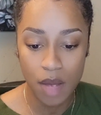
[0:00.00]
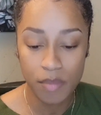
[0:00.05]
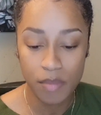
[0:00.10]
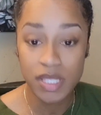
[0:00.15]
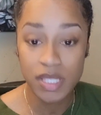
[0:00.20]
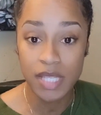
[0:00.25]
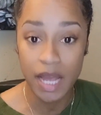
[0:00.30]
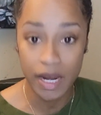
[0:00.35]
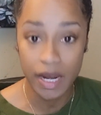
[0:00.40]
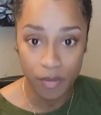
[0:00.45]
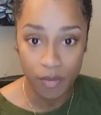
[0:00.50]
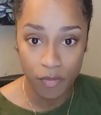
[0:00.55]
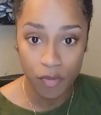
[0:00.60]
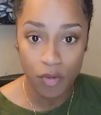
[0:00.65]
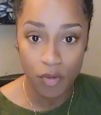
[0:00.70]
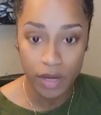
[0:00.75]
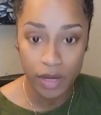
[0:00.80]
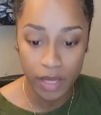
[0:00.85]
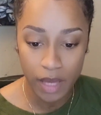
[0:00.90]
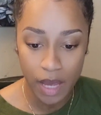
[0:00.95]
sign up
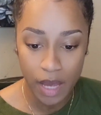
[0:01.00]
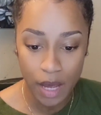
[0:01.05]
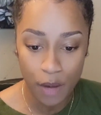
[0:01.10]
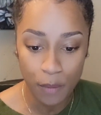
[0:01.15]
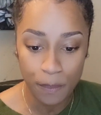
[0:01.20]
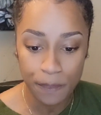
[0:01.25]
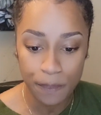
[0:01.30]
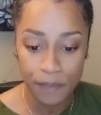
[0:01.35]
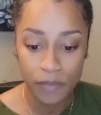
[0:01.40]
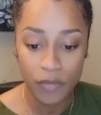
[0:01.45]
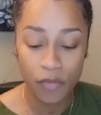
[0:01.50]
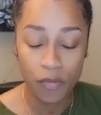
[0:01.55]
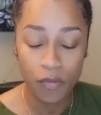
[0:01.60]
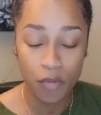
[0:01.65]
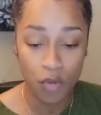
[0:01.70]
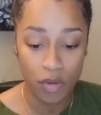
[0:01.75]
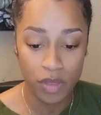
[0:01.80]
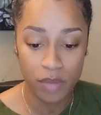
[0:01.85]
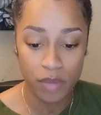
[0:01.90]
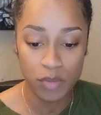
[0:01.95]
for an account
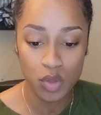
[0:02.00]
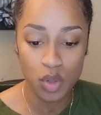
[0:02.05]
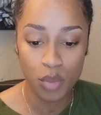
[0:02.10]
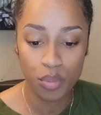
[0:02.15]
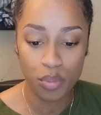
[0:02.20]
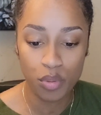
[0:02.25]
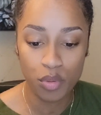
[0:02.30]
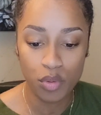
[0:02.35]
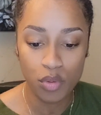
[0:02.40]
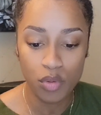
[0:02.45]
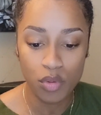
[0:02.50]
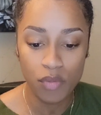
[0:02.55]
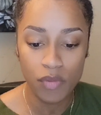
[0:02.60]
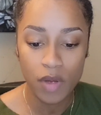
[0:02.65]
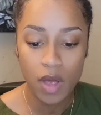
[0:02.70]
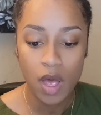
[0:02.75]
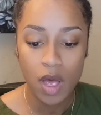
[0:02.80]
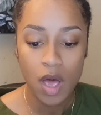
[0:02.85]
for them to approve,